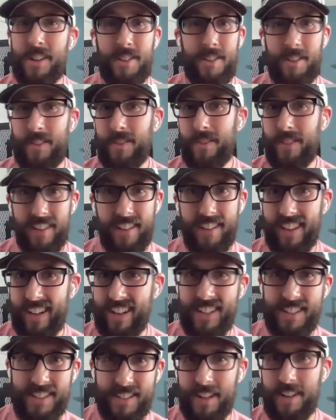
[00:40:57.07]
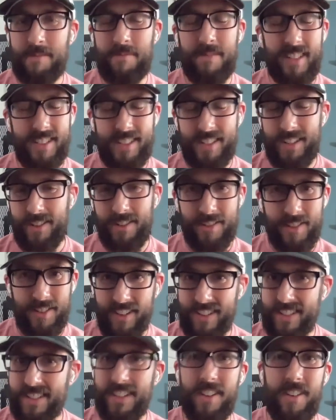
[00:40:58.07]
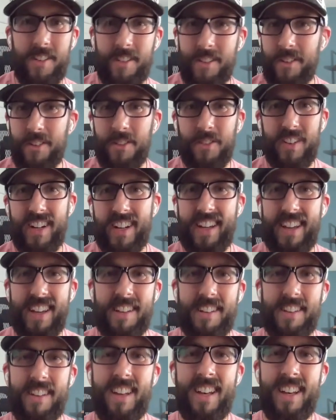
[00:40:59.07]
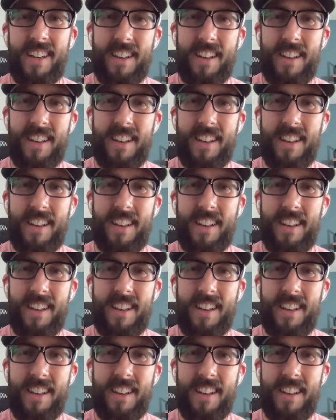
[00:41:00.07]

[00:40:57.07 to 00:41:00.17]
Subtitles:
Do you feel like it's going to be zero trust all over again?